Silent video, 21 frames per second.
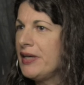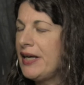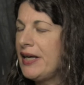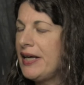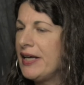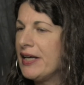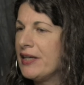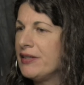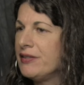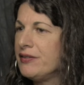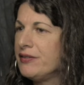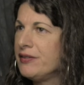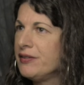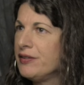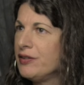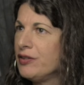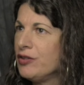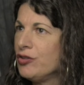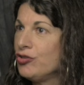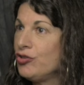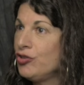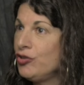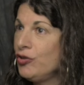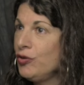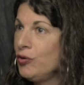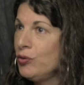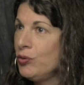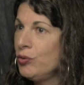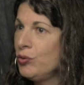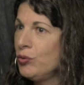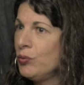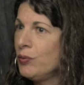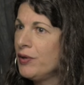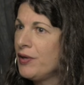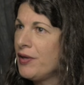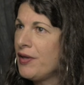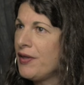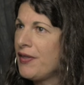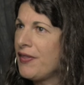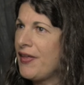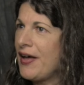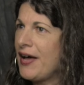And two,
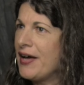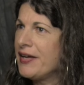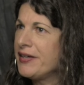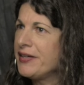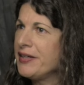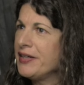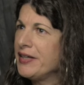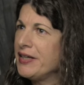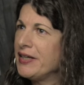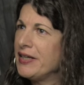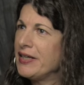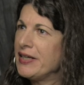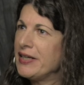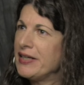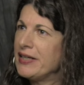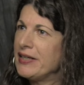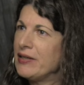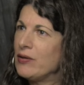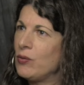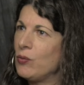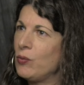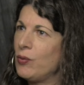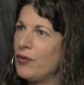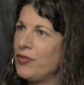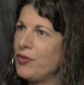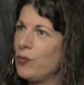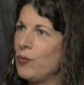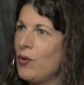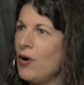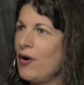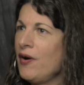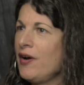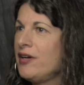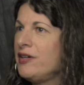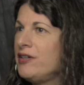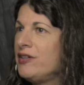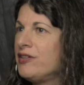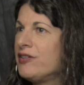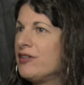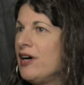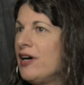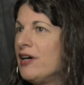that with the war on
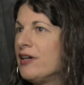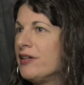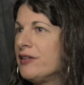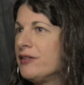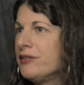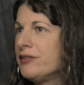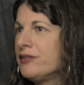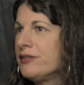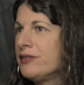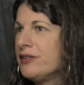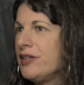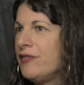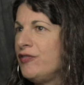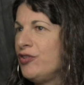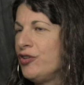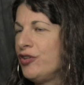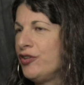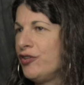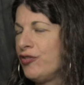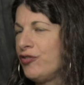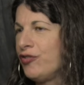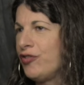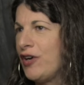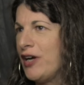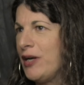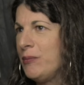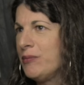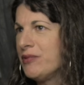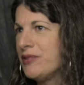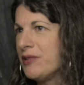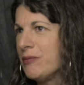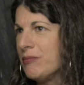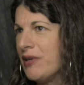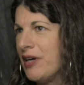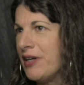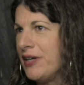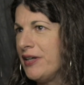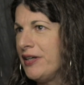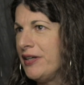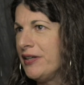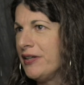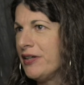drugs, if you're going to frame
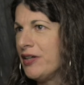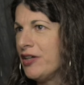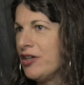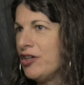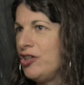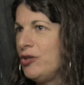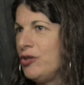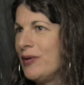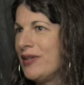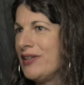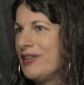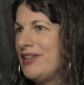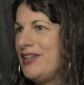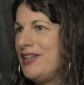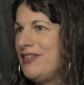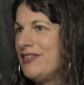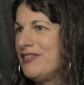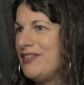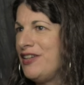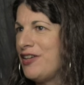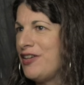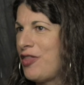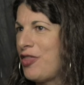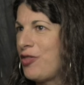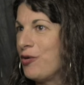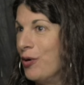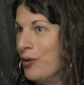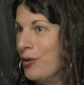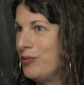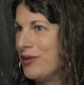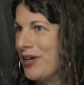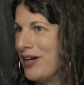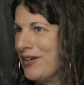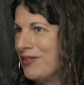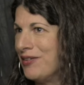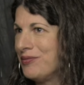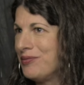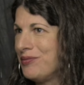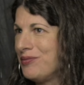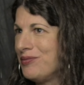somebody, you at least need a throwdown.